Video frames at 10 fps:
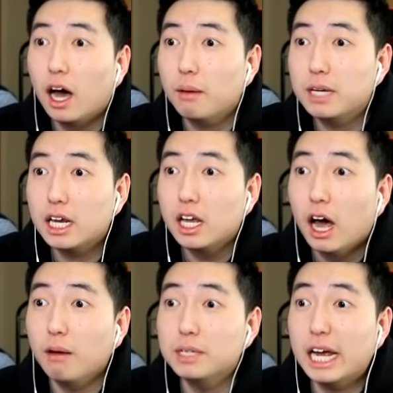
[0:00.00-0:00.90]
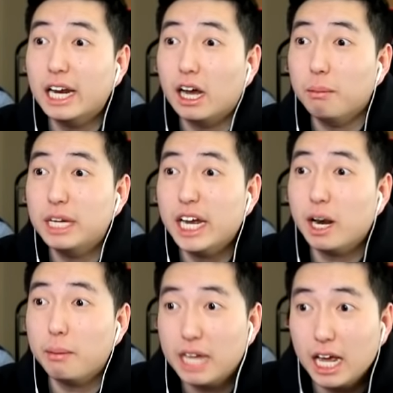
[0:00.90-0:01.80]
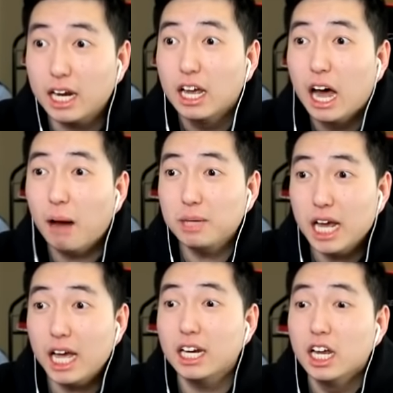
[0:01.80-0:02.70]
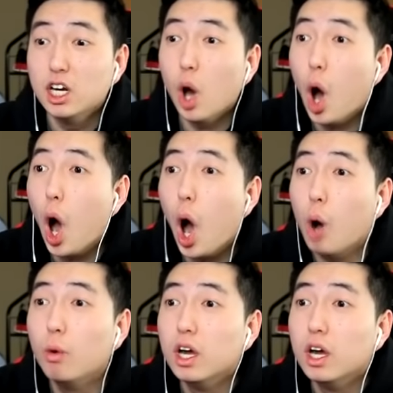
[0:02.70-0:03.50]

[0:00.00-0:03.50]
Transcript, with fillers: I'm dead. I'm dead. I'm dead. I'm dead. I'm dead. No!